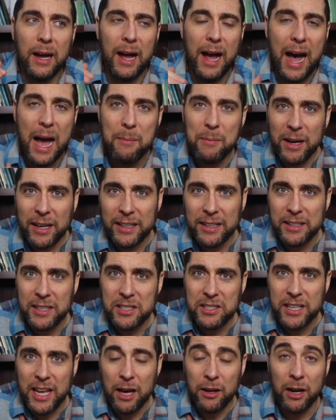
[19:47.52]
I'm not going
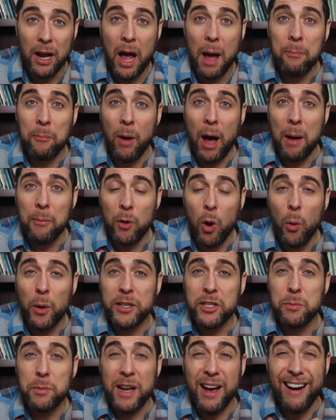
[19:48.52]
to discount it. I'm, I'm
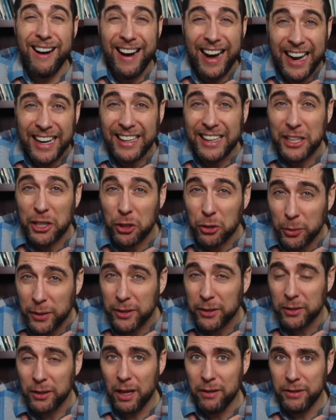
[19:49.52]
going to be highly
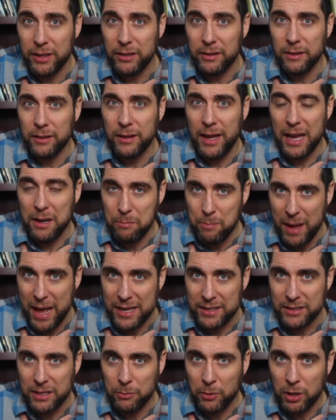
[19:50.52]
critical of it at
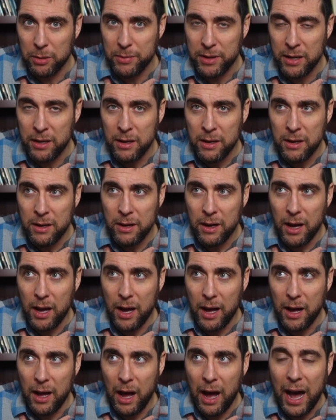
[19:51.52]
best. I'm going to be
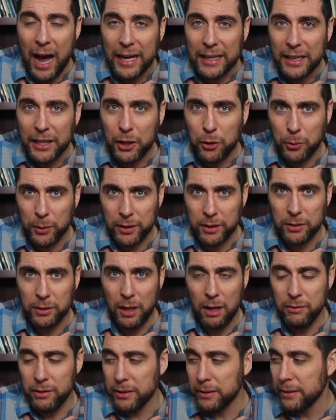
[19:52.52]
uh, highly
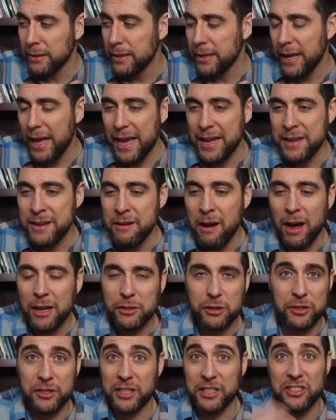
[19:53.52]
critical of it and
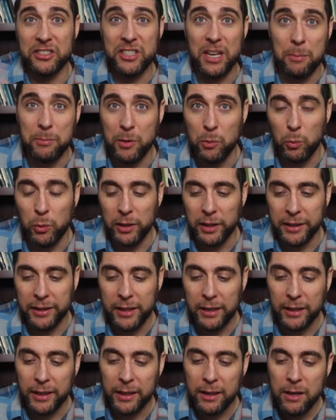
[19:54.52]
not just accept it willy
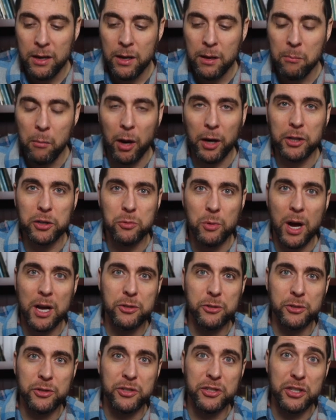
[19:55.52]
nilly. Marcus
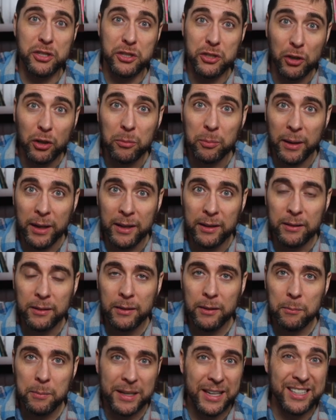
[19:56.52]
Rogers' discernment,
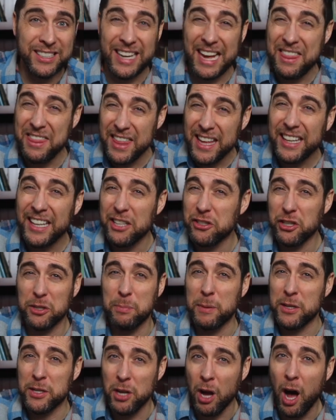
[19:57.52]
because I think he's
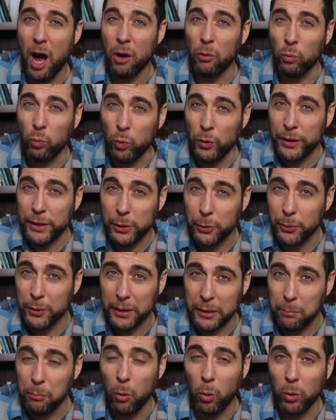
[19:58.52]
just been taught really,
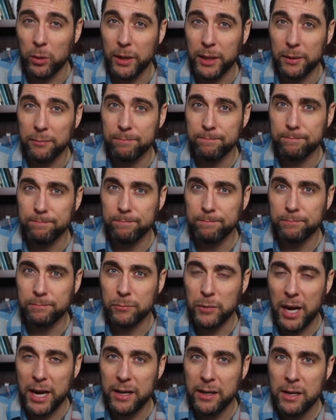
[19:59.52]
really poorly,
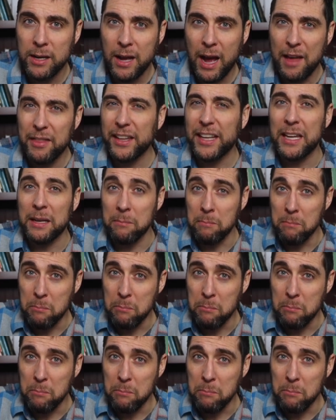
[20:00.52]
right? I think he